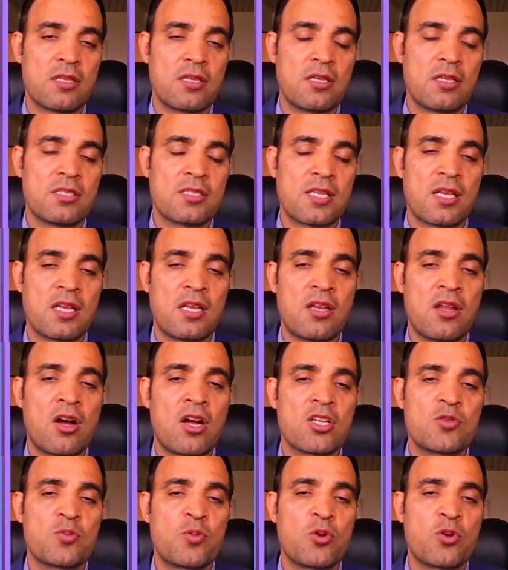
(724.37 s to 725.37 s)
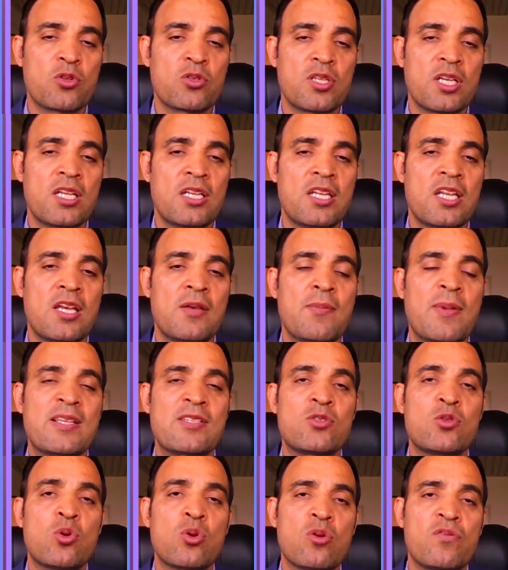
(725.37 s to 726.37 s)
is a large protein named as
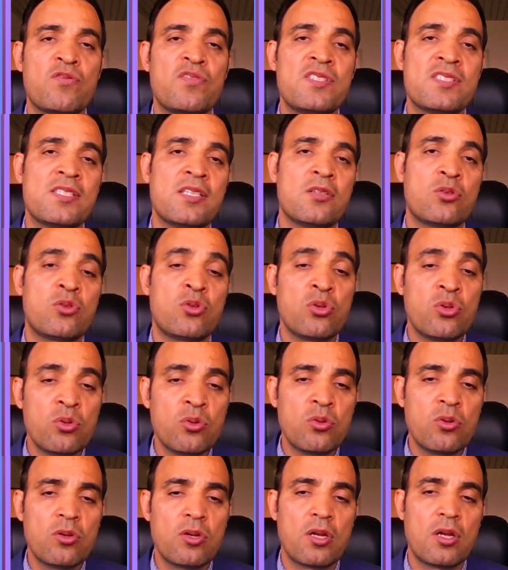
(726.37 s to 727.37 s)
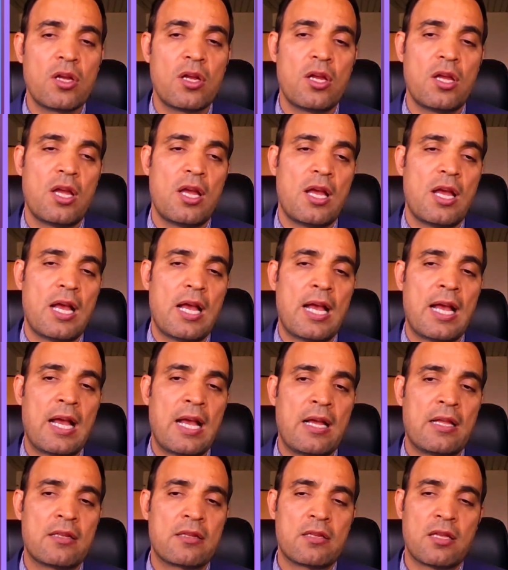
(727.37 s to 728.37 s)
neurophysin 2
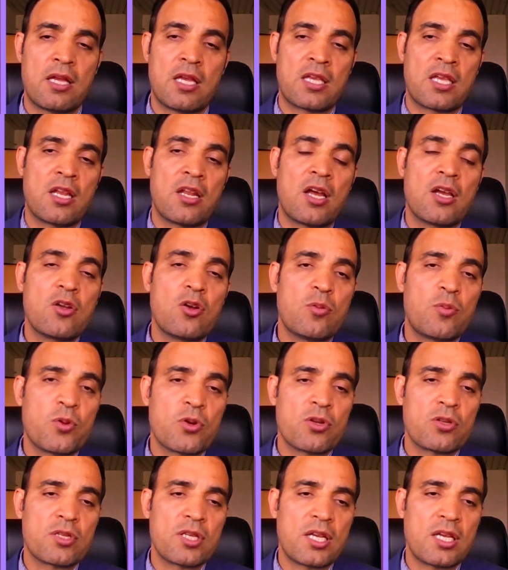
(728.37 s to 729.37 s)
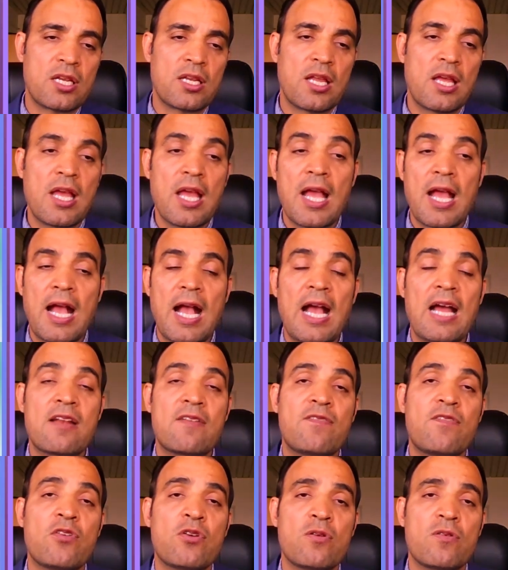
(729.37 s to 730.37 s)
and a glycoprotein, and
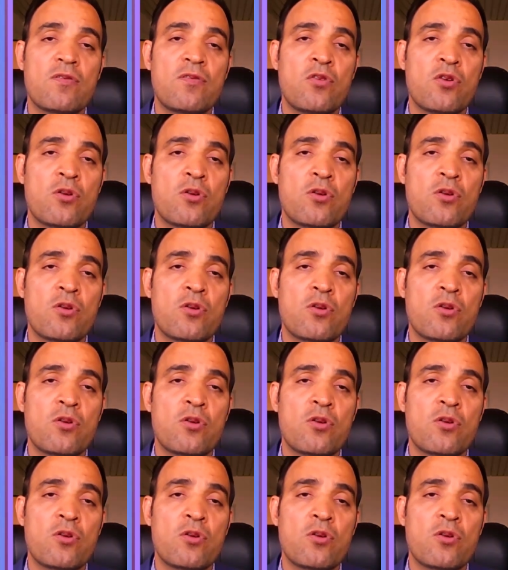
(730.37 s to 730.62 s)
for